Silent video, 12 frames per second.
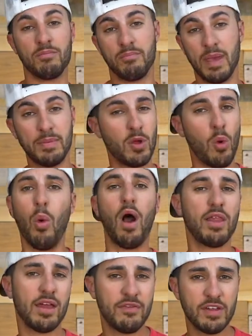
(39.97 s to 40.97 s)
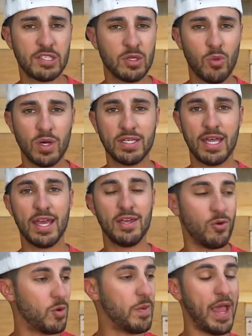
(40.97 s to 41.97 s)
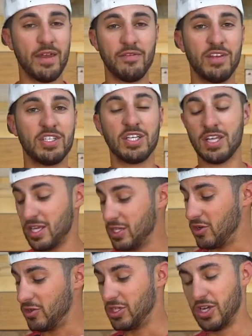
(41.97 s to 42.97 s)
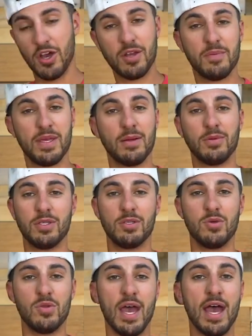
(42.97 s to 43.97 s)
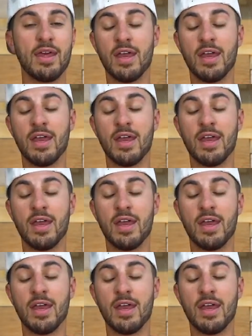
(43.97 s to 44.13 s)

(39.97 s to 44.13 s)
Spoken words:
maybe go walleye fishing one day or pan fishing, you're going to be able to do that.